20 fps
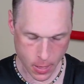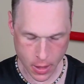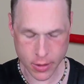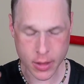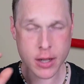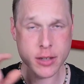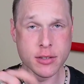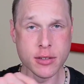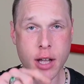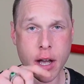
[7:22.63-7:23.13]

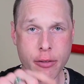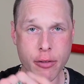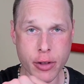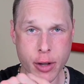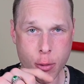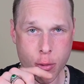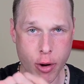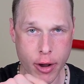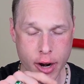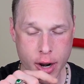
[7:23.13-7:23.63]
That's definitely
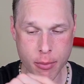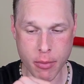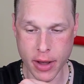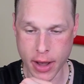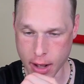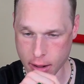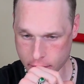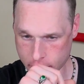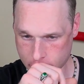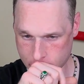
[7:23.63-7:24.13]
right up my
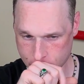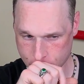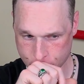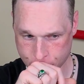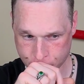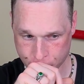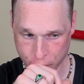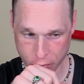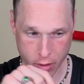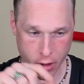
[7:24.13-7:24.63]
alley too.
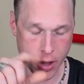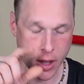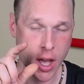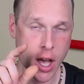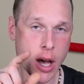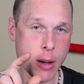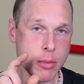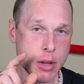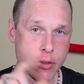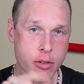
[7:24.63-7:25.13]

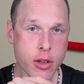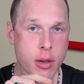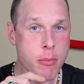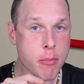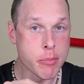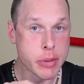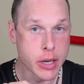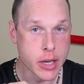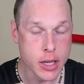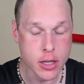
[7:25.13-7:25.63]
I'm definitely a
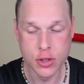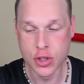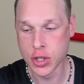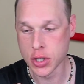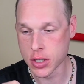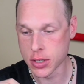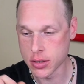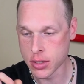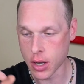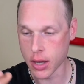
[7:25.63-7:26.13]
big
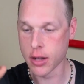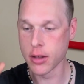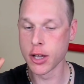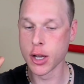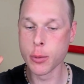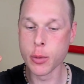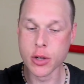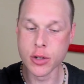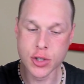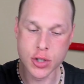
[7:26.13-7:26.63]
cheese guy. I
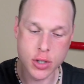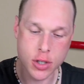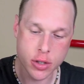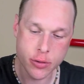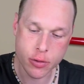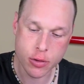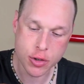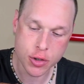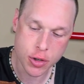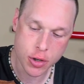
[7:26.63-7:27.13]
like my cheese
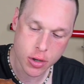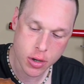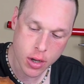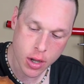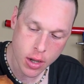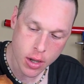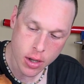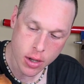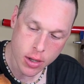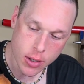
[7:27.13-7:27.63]
for sure.
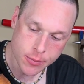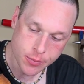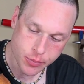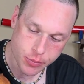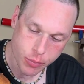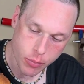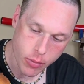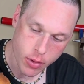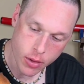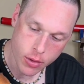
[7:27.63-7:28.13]

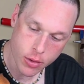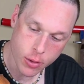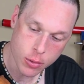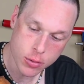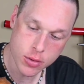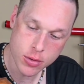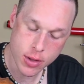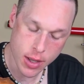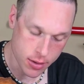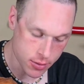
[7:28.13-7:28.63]

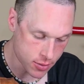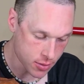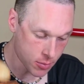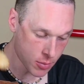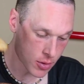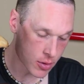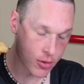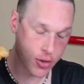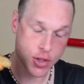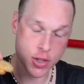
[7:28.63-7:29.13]
That's some
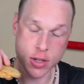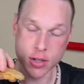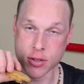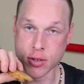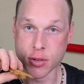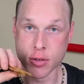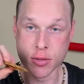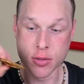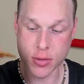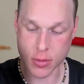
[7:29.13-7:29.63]
good cheese
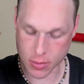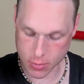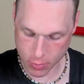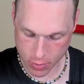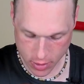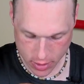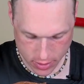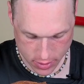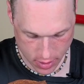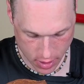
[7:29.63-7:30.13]
too. So what
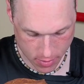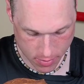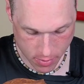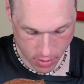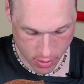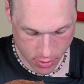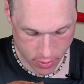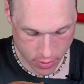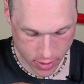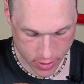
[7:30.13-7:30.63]
did I say?
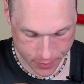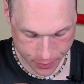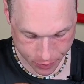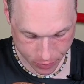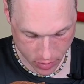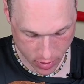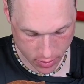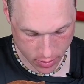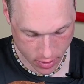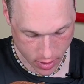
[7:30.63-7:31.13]
Monterey,
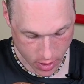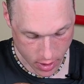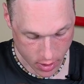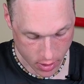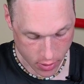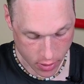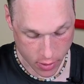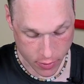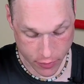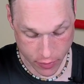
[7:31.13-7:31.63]

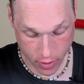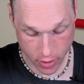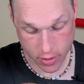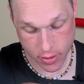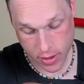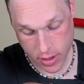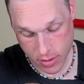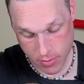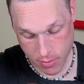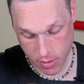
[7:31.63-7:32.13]

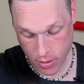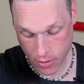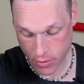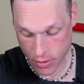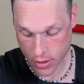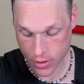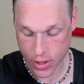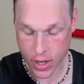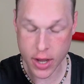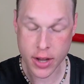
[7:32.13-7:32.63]
Havarti,
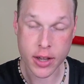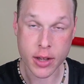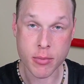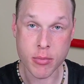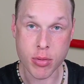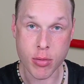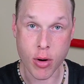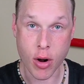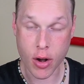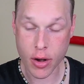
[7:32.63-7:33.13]
Monterey Jack, and
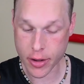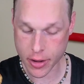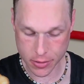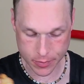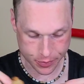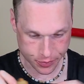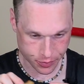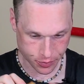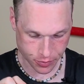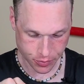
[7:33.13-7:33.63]
brie.
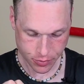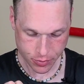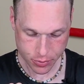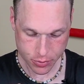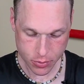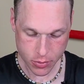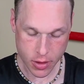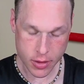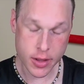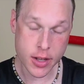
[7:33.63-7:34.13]

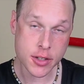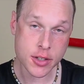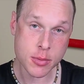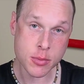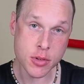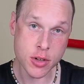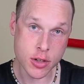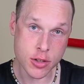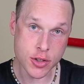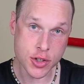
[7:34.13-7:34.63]
That's some
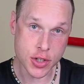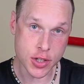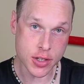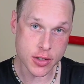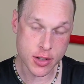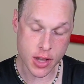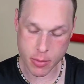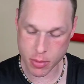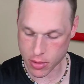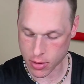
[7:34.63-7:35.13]
good cheese
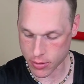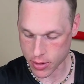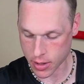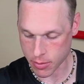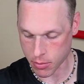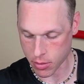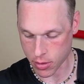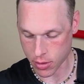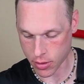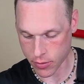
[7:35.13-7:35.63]
they put on
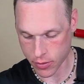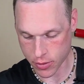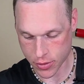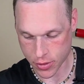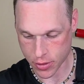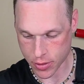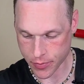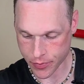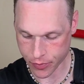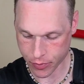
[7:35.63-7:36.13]
that burger for
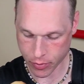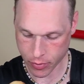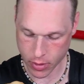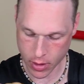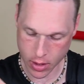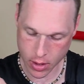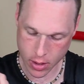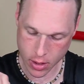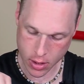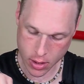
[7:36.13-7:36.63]
sure.
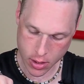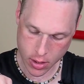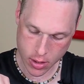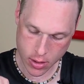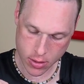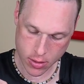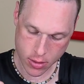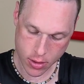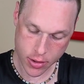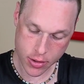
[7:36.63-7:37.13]

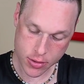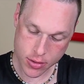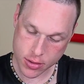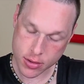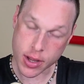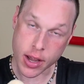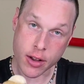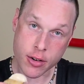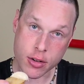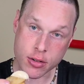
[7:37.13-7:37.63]
Not your
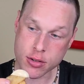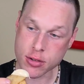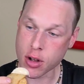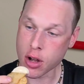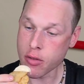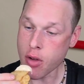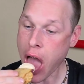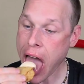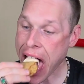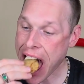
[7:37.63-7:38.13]
standard stuff.